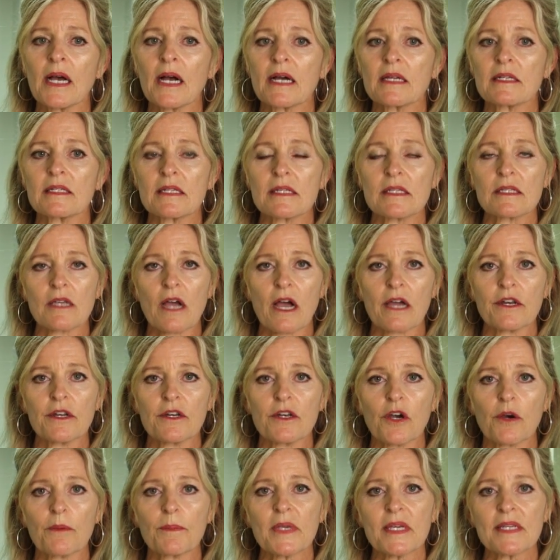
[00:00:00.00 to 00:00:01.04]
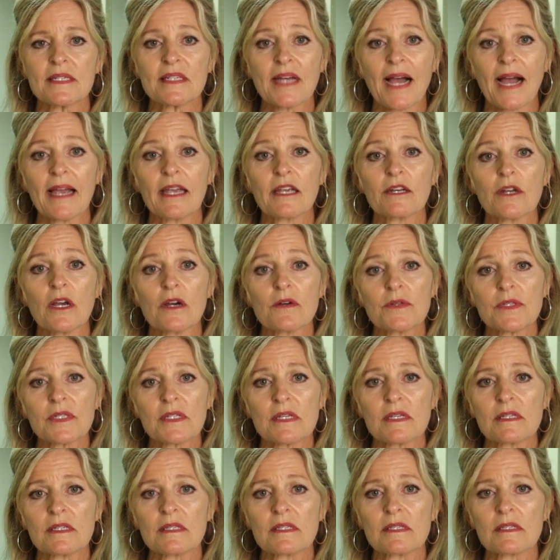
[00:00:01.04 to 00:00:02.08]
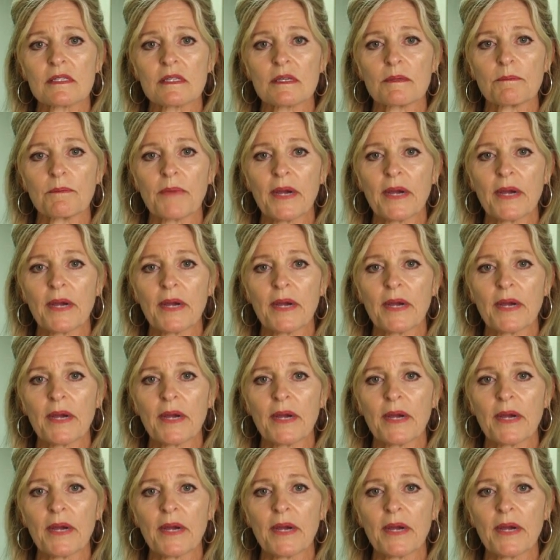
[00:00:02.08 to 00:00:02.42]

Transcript: a dysautonomia diagnosis